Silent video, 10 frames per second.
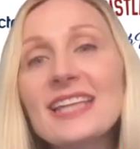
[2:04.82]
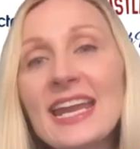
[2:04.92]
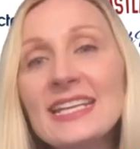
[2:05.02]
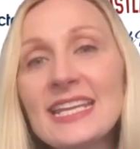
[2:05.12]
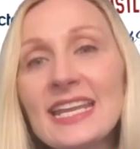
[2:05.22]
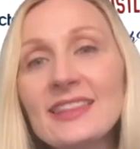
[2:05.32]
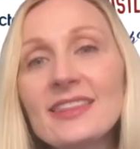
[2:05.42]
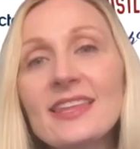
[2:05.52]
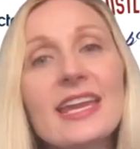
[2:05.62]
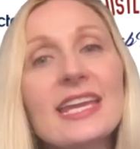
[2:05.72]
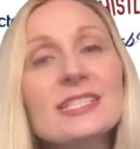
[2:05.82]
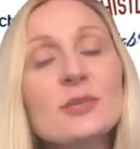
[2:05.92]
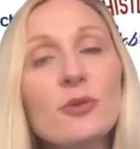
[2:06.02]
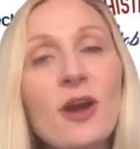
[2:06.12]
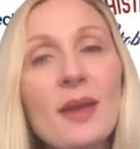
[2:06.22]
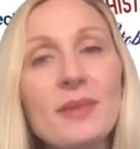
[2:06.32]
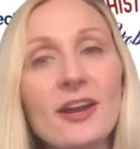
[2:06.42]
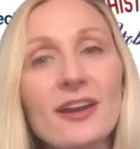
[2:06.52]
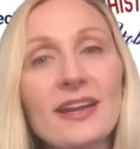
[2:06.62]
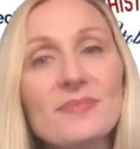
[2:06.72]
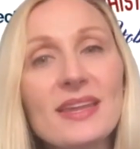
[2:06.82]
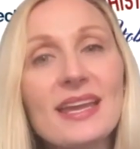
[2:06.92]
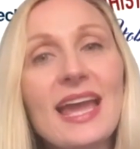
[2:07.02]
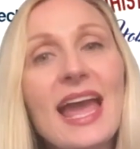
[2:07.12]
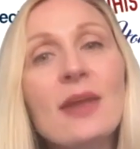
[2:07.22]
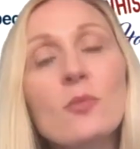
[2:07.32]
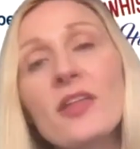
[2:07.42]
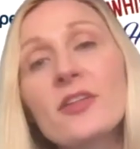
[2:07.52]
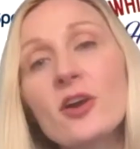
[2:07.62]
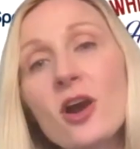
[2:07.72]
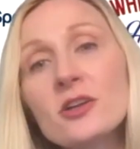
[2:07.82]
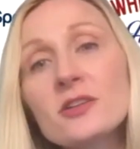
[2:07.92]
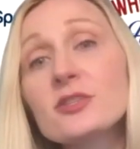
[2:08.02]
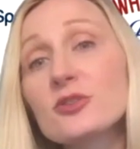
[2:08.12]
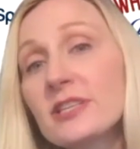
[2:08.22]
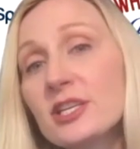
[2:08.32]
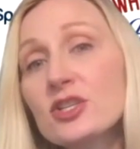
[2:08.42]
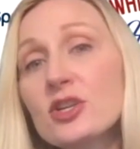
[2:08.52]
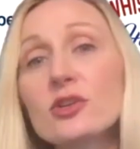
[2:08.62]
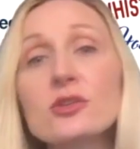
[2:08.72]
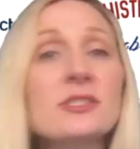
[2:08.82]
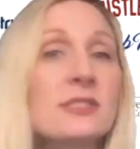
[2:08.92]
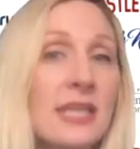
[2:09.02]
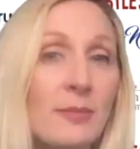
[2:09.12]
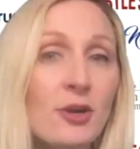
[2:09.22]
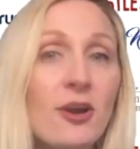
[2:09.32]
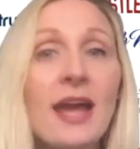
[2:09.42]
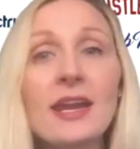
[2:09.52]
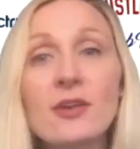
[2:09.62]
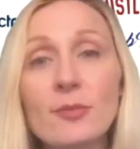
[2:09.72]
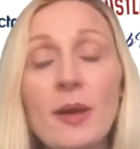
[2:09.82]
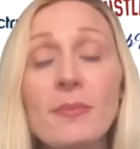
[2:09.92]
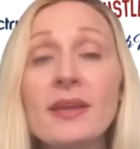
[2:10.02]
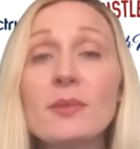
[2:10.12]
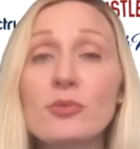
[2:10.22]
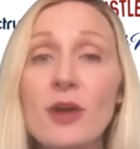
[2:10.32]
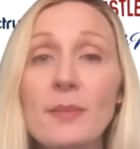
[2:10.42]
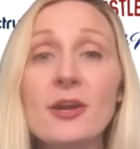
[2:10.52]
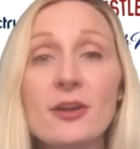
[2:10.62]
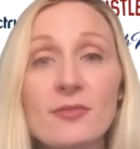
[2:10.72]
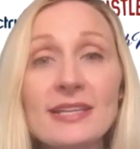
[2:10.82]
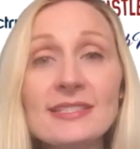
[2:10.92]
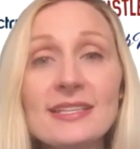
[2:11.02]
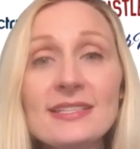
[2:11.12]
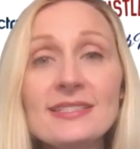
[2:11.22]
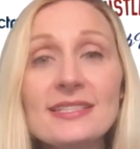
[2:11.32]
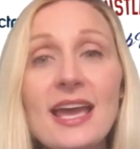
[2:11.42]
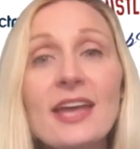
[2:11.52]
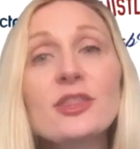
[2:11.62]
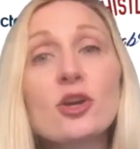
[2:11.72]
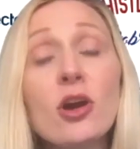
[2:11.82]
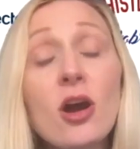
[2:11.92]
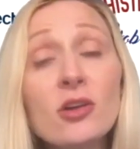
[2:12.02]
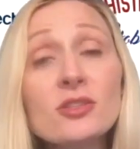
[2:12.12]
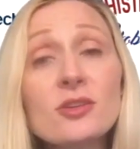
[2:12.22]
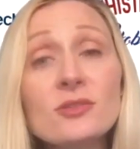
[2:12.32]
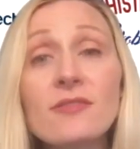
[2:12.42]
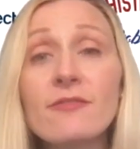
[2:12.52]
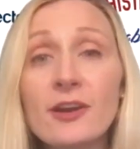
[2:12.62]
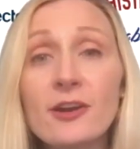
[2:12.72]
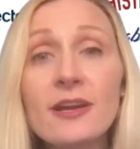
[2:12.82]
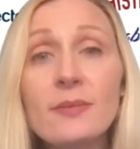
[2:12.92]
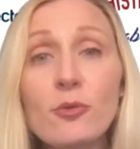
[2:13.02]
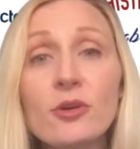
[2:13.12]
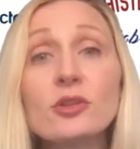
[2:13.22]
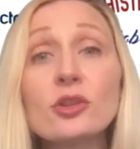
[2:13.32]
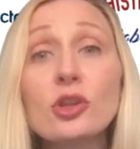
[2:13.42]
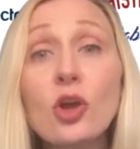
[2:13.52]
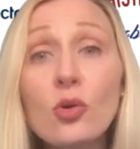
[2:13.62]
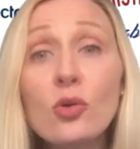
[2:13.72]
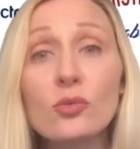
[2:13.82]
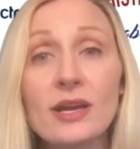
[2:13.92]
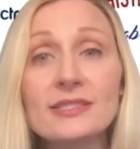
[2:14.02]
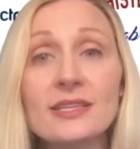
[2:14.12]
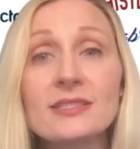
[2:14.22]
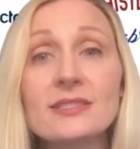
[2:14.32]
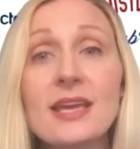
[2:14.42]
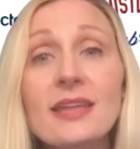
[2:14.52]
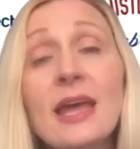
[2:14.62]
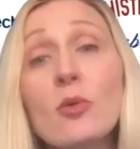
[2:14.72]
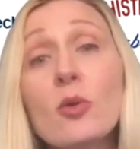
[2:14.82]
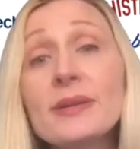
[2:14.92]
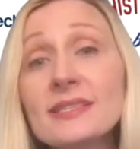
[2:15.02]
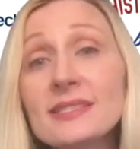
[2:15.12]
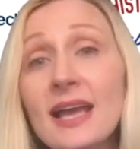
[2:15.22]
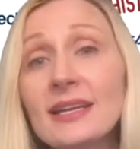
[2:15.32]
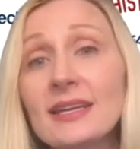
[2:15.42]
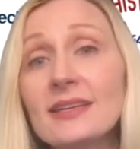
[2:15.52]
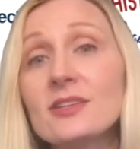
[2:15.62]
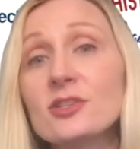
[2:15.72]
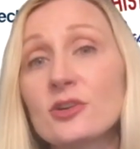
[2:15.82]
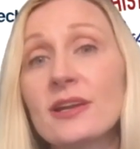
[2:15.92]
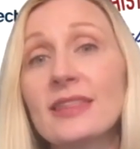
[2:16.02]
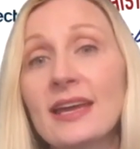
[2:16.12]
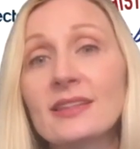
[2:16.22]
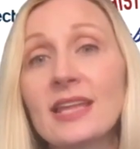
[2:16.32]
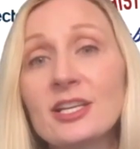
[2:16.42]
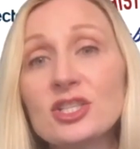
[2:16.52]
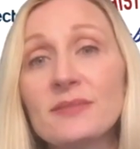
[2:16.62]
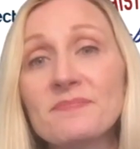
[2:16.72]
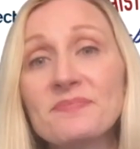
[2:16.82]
18th is the primary. And while there are the traditional Democrat and Republican primary races, there are also some very important local races that will be decided during that election.